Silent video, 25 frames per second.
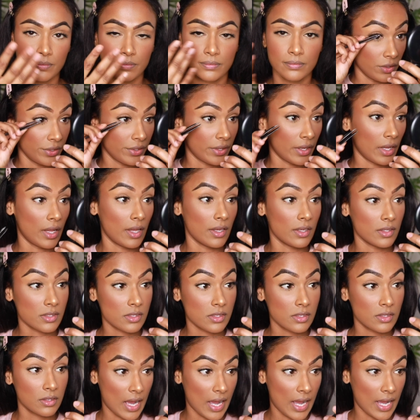You
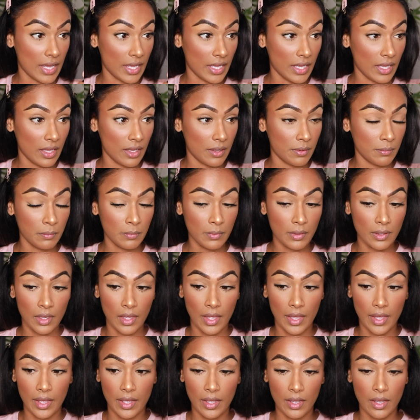guys, I am
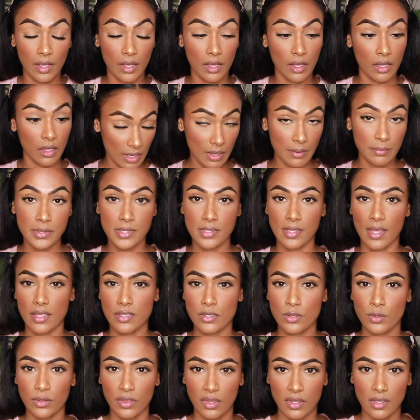like
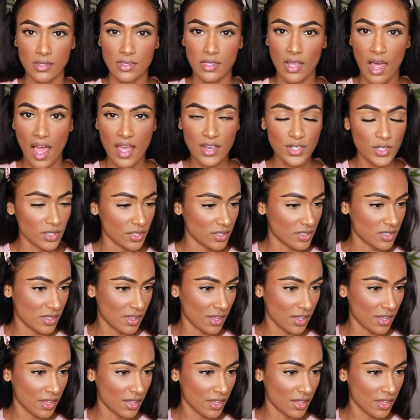obsessed with these lashes.